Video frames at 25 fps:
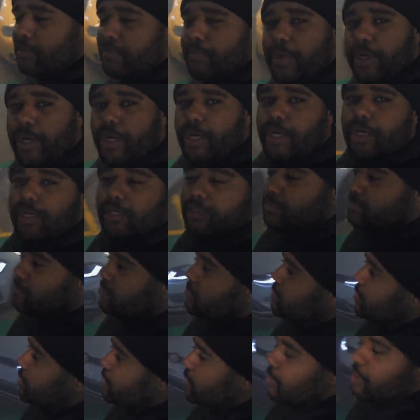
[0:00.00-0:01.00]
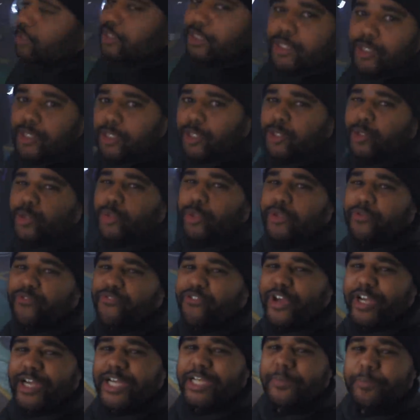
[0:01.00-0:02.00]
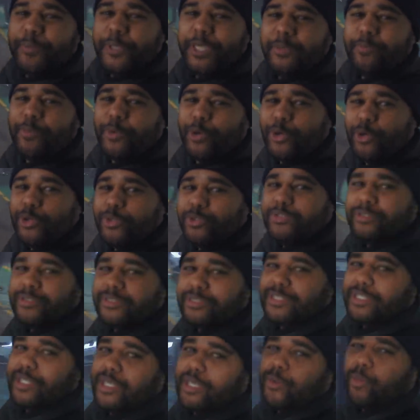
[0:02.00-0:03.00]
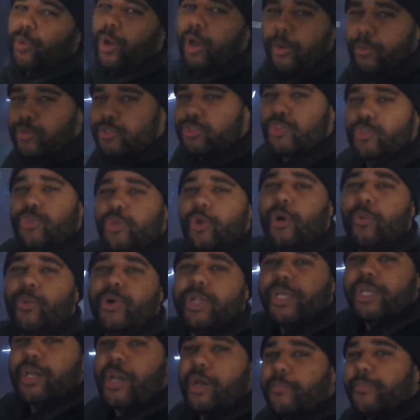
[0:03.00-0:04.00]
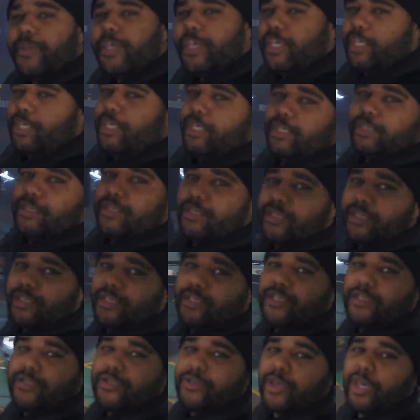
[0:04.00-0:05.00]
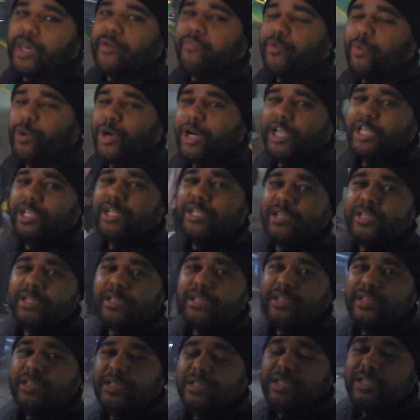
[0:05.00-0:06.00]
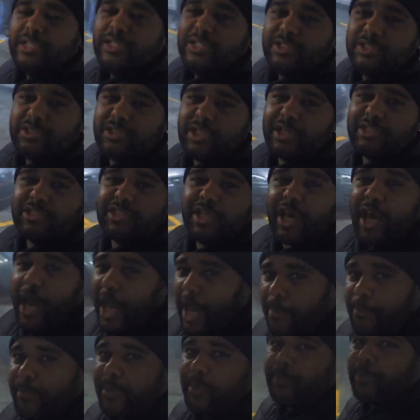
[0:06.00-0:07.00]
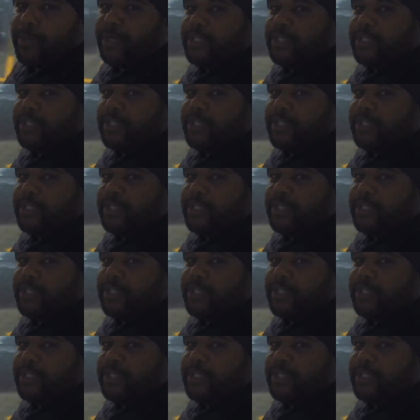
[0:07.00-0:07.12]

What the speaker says: But we've got the friendly people. Why would you not want to come here? Get everyone. Such a happy